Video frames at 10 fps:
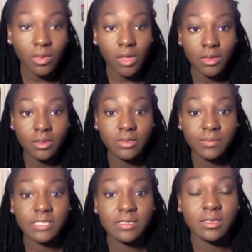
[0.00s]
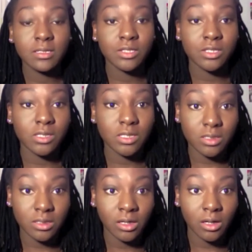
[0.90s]
And it's basically just a
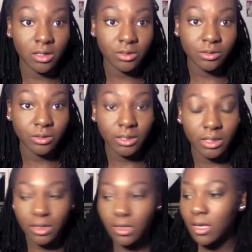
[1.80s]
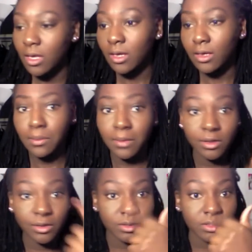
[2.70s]
sleek contour kit. Now I'm gonna
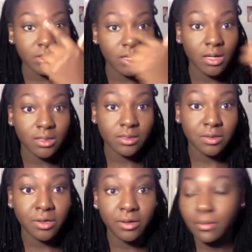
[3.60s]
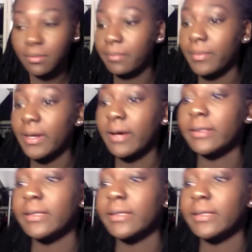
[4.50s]
use it to contour my